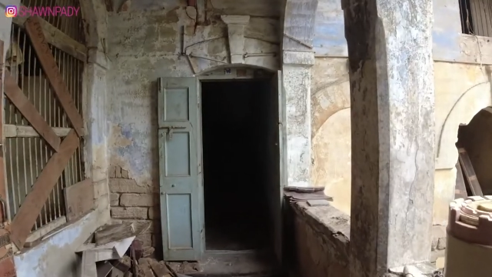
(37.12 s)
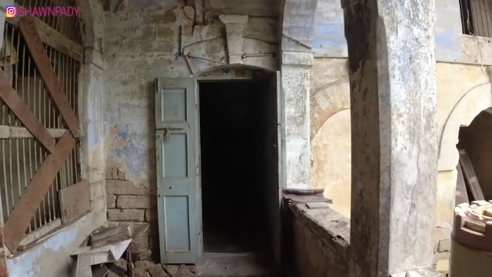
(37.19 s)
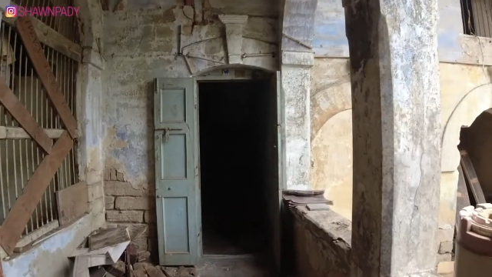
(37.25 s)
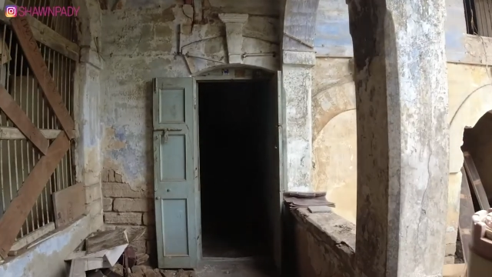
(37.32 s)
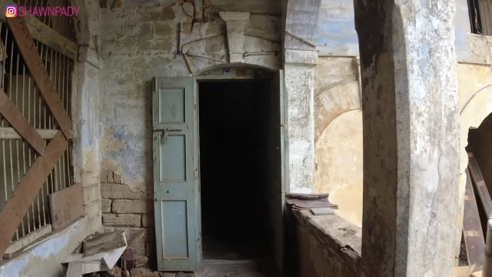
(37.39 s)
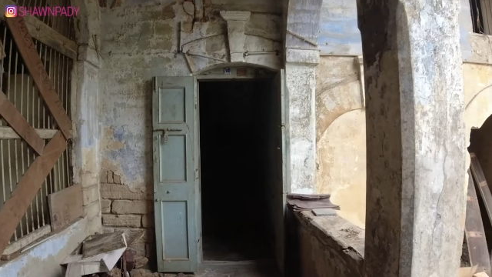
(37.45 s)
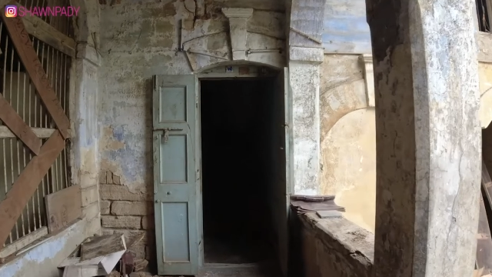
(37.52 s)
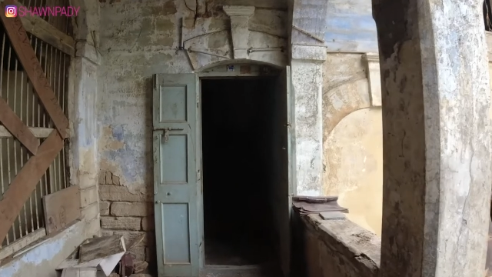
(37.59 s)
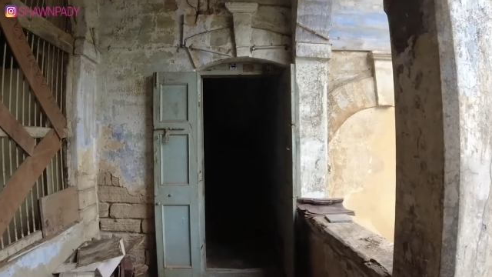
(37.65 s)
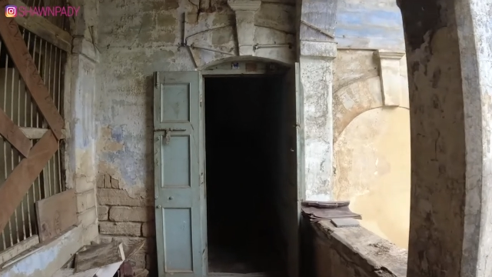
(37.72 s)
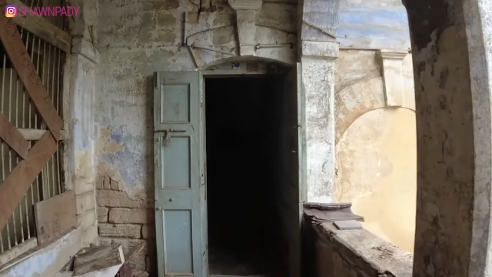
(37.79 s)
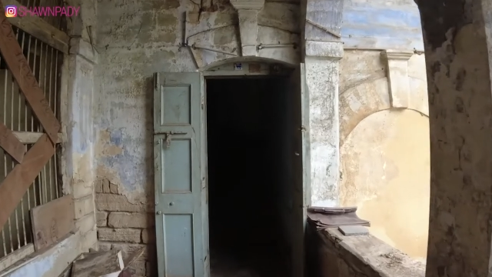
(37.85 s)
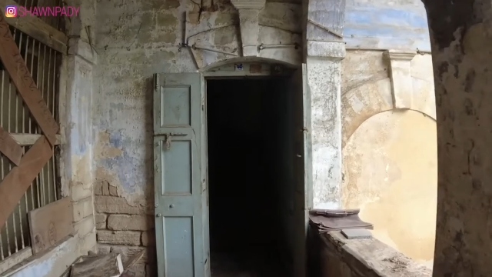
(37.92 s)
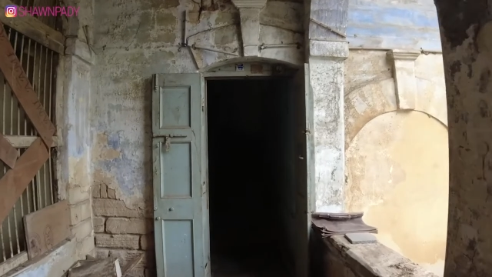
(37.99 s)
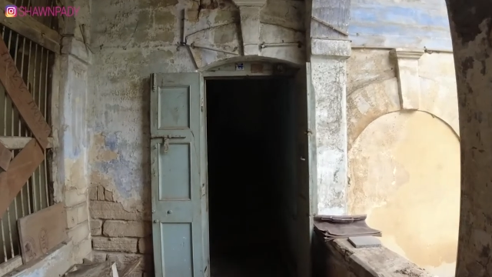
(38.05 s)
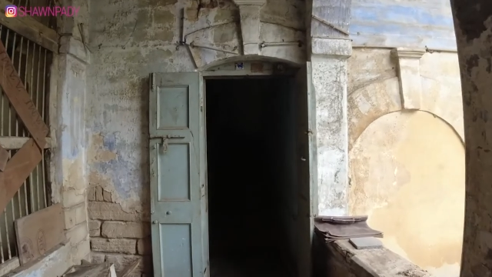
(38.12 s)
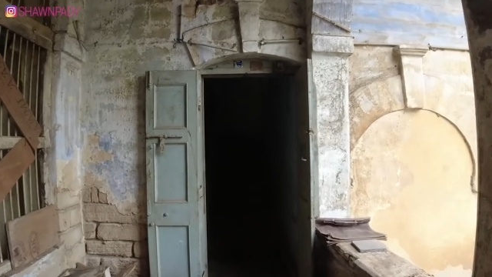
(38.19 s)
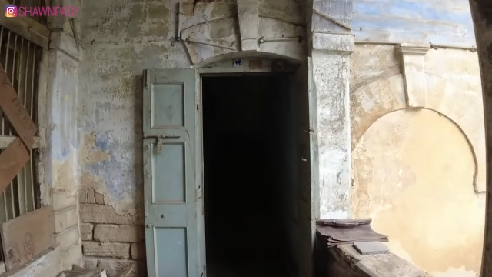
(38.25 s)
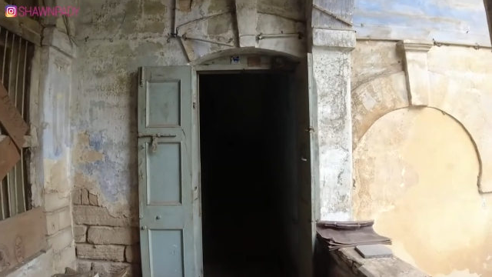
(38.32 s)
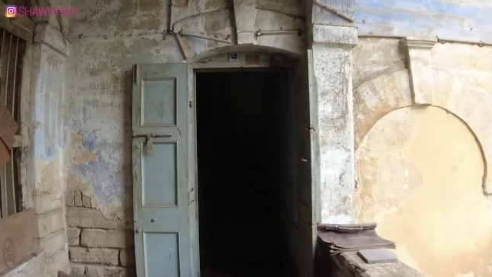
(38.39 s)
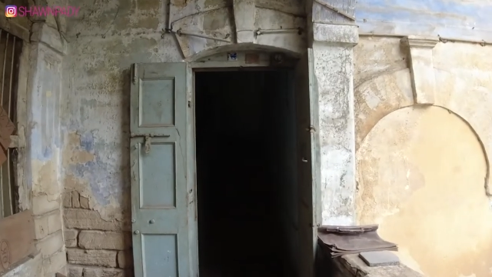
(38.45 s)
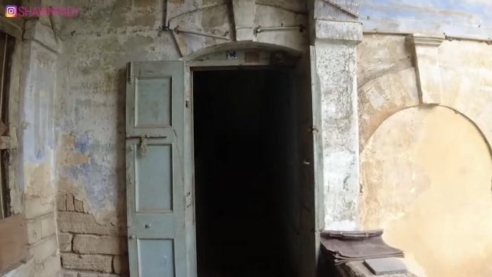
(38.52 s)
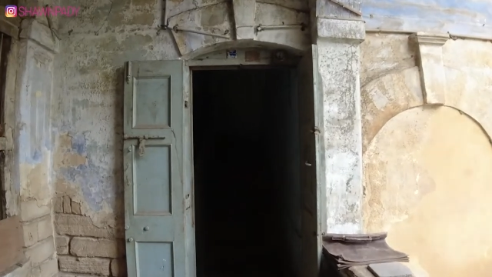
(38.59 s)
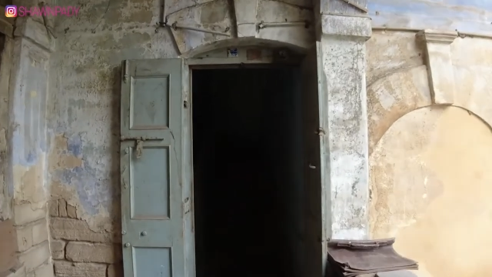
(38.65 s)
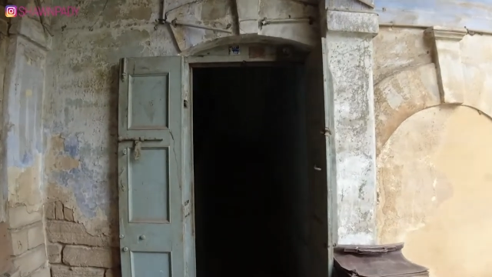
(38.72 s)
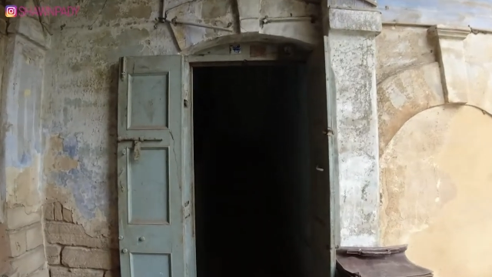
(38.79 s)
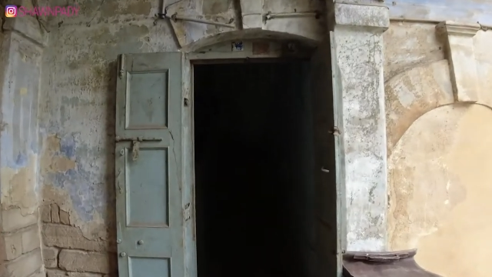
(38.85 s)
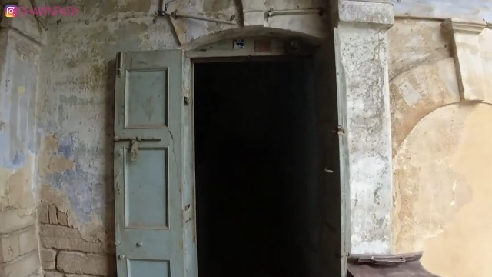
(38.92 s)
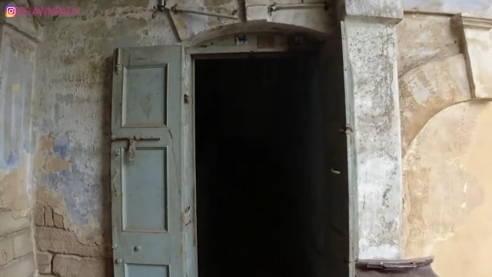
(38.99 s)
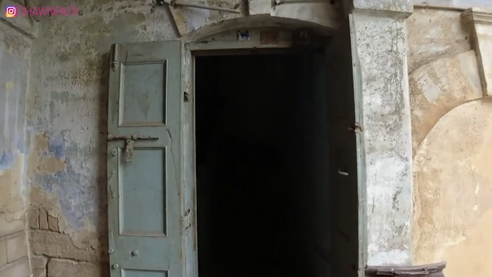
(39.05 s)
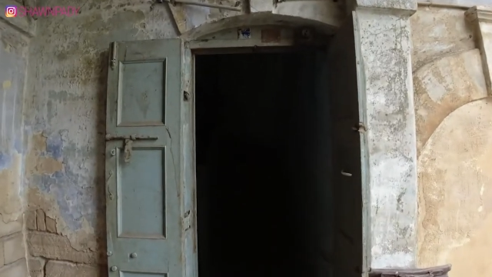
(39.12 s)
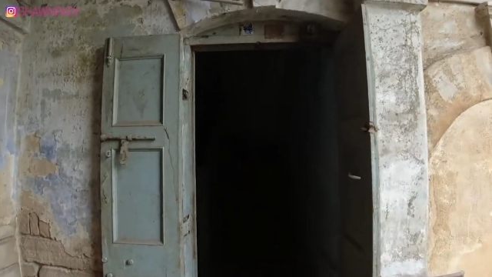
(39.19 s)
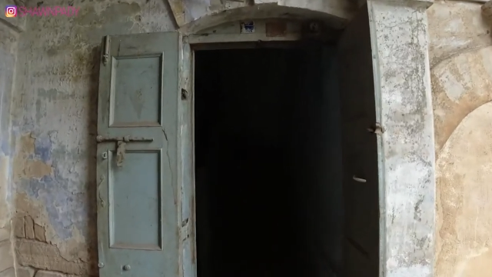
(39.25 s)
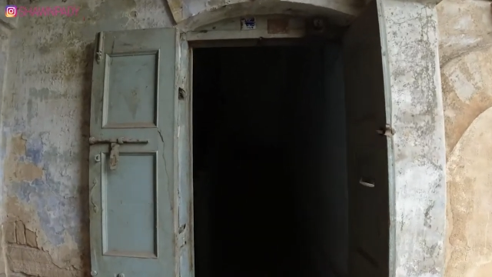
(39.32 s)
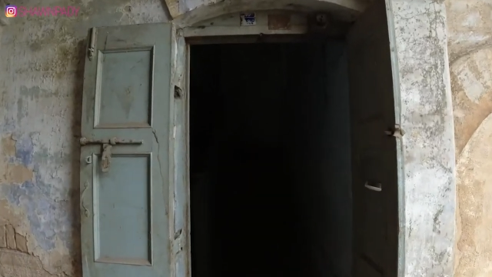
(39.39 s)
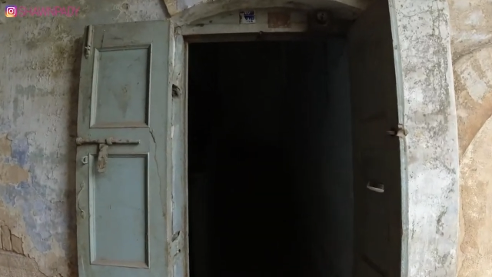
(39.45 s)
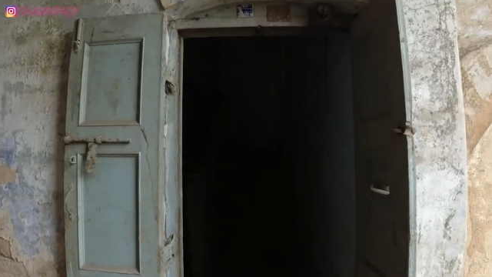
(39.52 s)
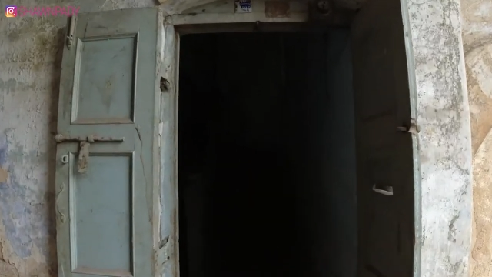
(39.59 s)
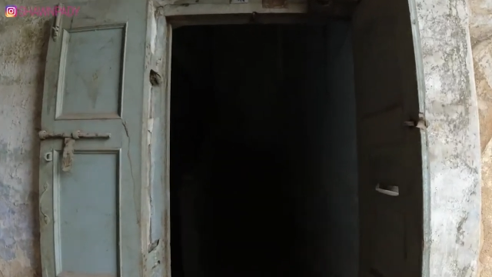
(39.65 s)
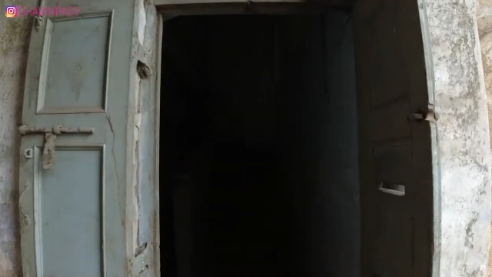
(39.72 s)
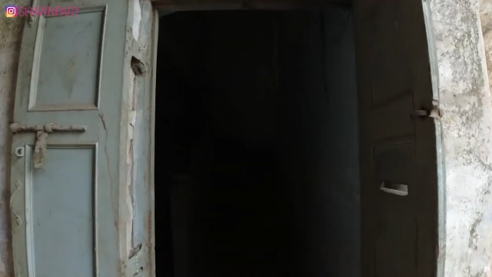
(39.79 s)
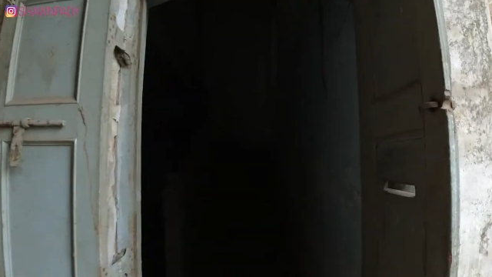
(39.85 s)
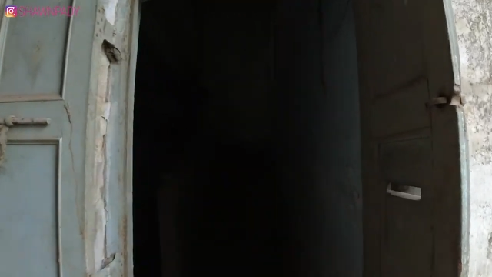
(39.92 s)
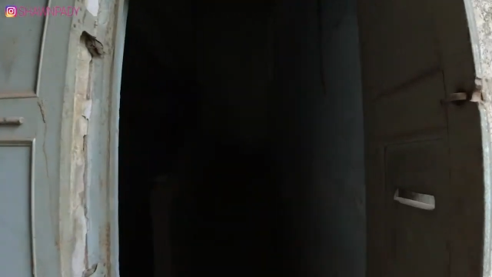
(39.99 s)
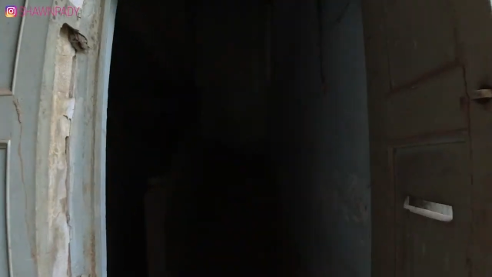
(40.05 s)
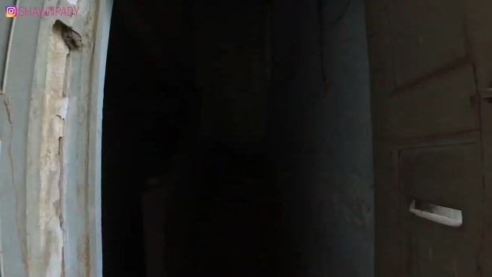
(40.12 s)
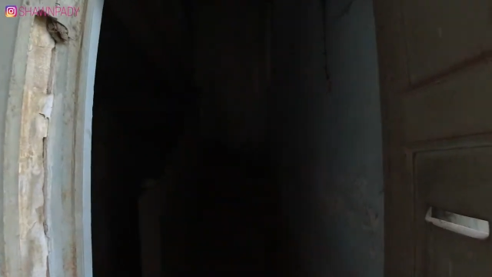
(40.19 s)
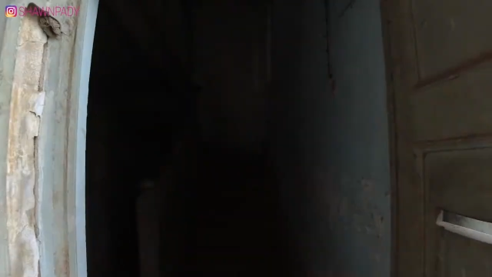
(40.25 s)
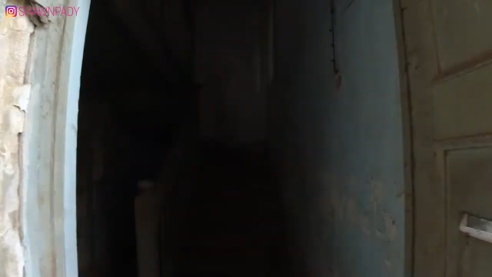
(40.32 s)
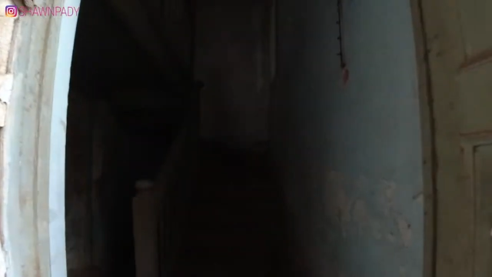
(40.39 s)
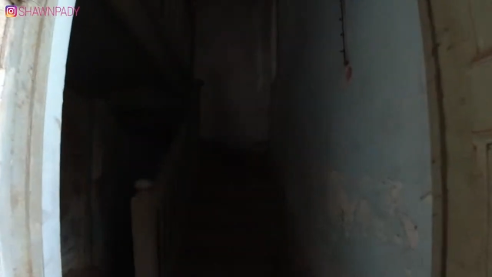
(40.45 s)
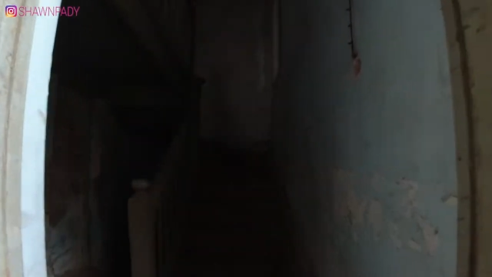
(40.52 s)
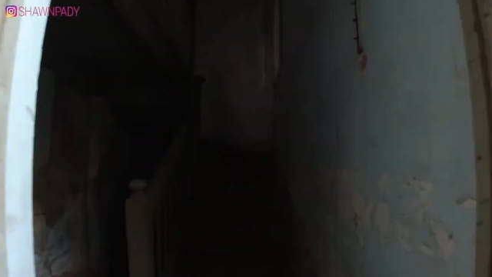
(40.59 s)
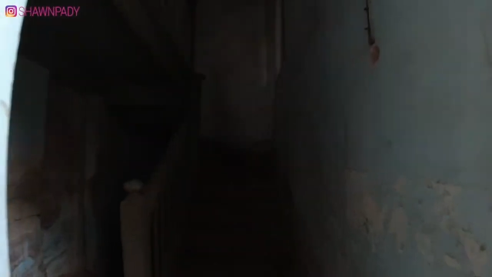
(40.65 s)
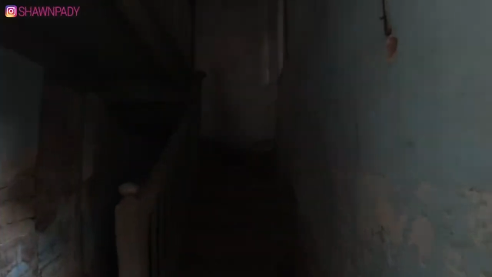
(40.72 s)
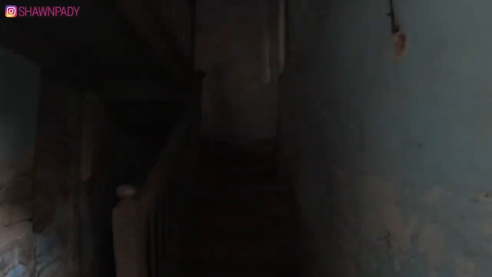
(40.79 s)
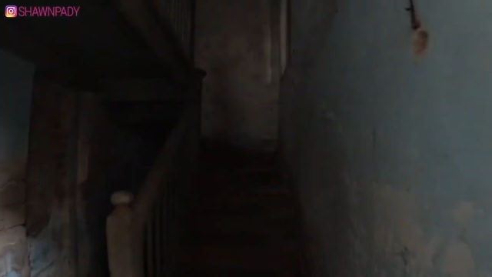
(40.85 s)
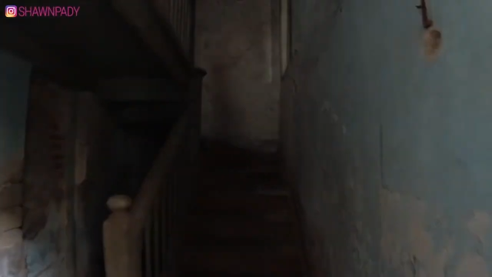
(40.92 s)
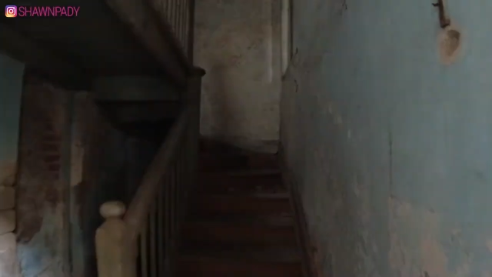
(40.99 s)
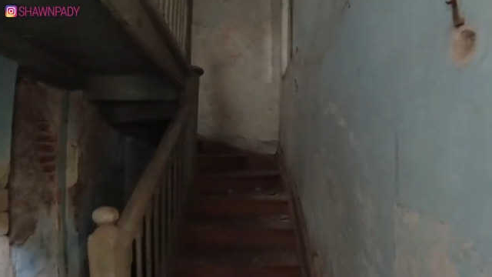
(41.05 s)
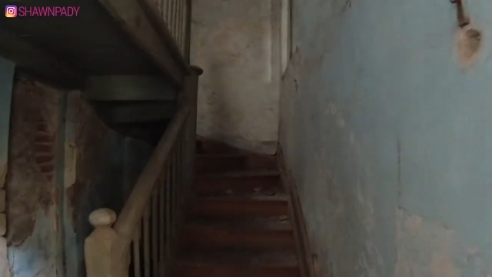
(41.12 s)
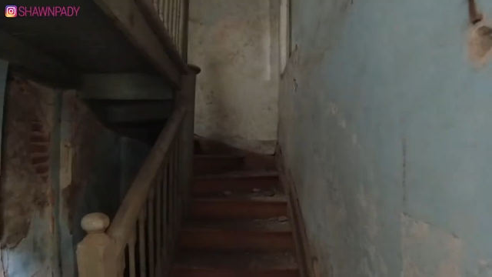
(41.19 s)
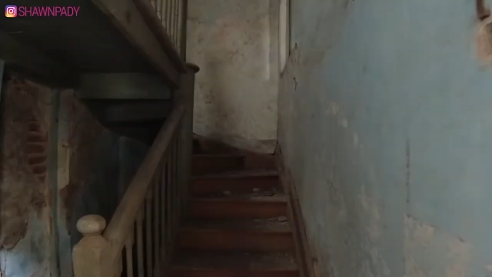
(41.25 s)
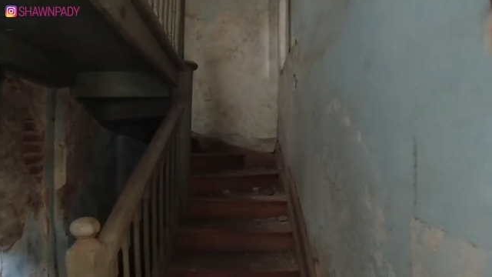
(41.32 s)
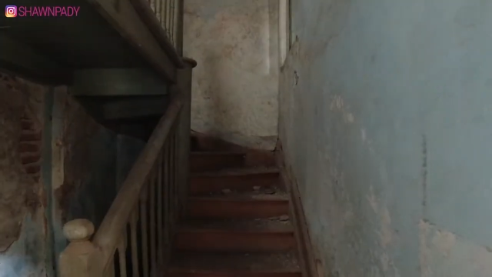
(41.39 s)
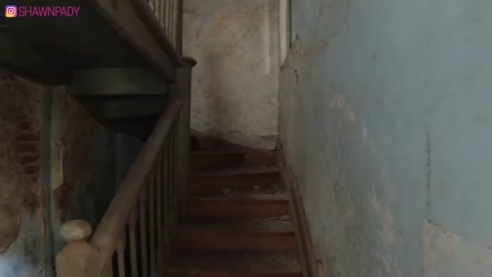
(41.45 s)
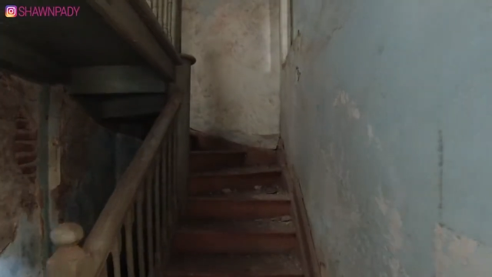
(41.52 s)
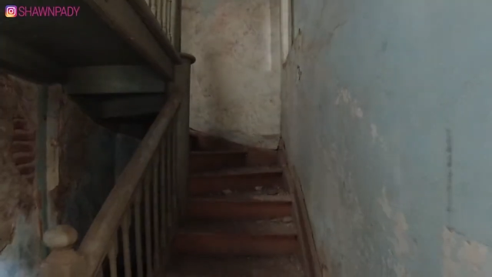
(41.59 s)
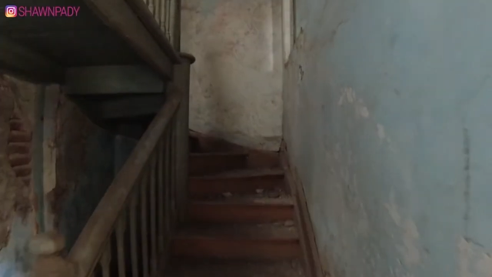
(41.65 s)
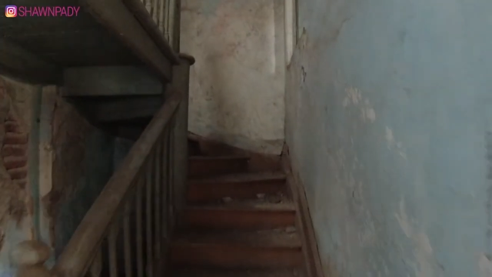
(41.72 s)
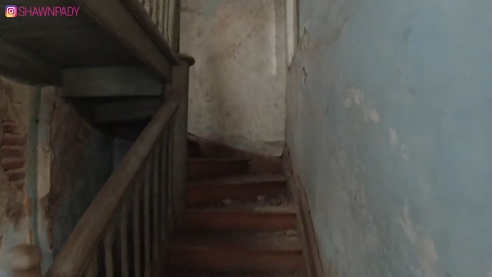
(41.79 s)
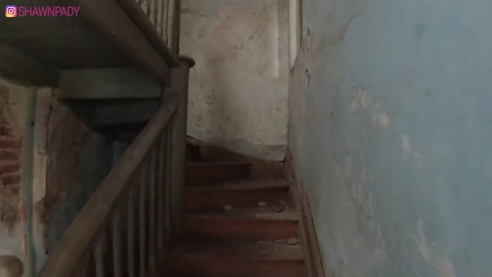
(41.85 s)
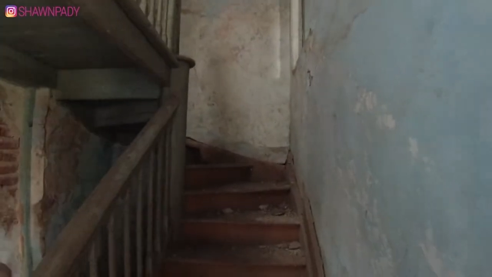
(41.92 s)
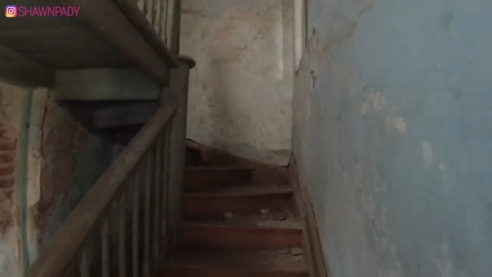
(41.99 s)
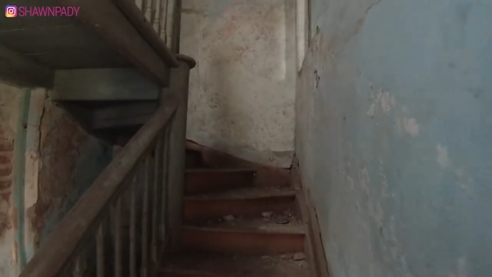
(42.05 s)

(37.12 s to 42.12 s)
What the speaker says: (no speaker visible)